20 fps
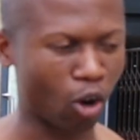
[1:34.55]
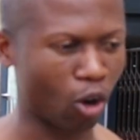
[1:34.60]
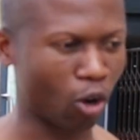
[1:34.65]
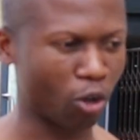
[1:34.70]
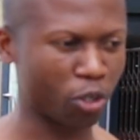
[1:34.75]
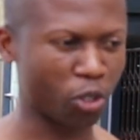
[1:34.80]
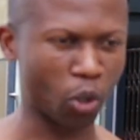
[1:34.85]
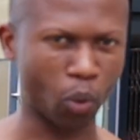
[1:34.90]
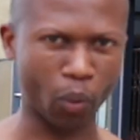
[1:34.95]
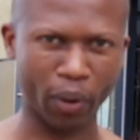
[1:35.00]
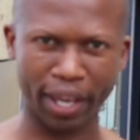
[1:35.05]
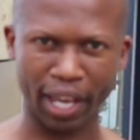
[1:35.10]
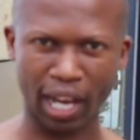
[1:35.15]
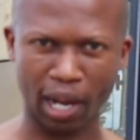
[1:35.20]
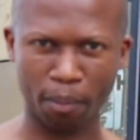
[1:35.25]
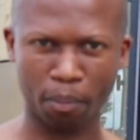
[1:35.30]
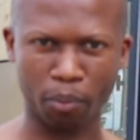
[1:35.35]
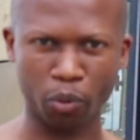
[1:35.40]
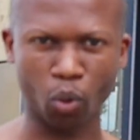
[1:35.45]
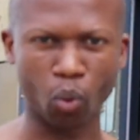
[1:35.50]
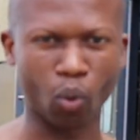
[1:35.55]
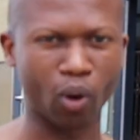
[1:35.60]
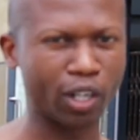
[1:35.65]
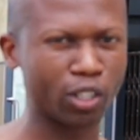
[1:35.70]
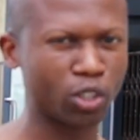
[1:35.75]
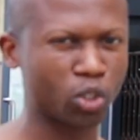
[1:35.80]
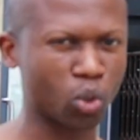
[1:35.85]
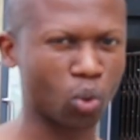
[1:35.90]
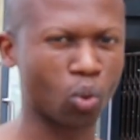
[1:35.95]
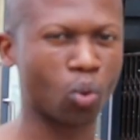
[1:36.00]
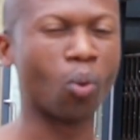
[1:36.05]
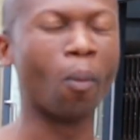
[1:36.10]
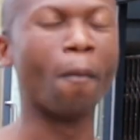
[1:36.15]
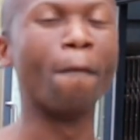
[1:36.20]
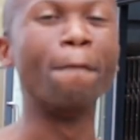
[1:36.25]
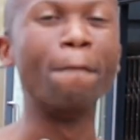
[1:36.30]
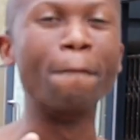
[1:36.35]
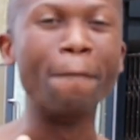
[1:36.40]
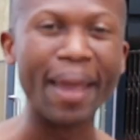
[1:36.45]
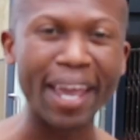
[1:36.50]
on your way up, you want to
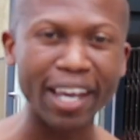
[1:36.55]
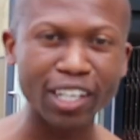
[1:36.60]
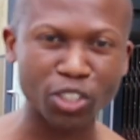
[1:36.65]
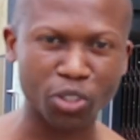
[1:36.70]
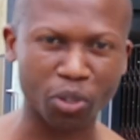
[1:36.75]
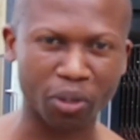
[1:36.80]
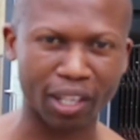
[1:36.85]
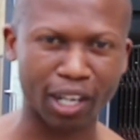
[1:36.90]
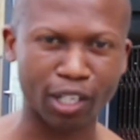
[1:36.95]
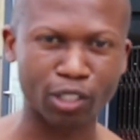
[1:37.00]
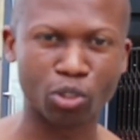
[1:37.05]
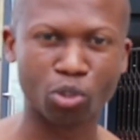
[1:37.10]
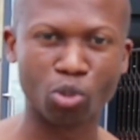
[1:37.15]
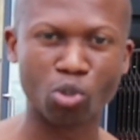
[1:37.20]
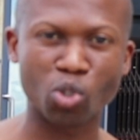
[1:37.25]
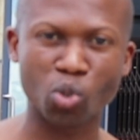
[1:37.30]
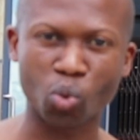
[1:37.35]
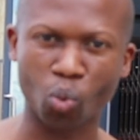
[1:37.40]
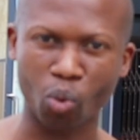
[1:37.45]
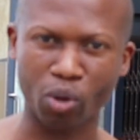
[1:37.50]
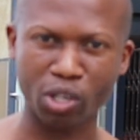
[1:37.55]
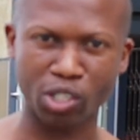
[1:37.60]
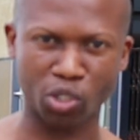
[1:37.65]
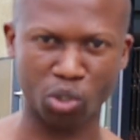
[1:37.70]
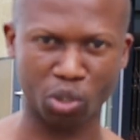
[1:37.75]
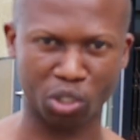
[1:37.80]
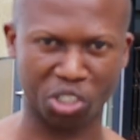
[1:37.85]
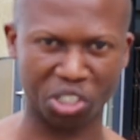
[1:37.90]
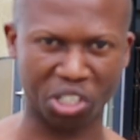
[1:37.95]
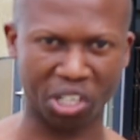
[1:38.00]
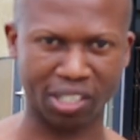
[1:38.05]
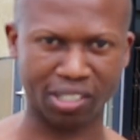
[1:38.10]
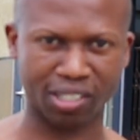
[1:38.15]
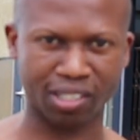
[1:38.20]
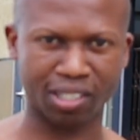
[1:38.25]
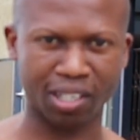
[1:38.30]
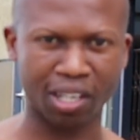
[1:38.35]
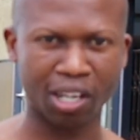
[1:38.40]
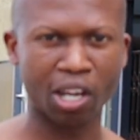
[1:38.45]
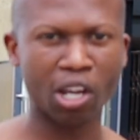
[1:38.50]
make sure that you squeeze your
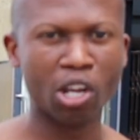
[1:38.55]
chest.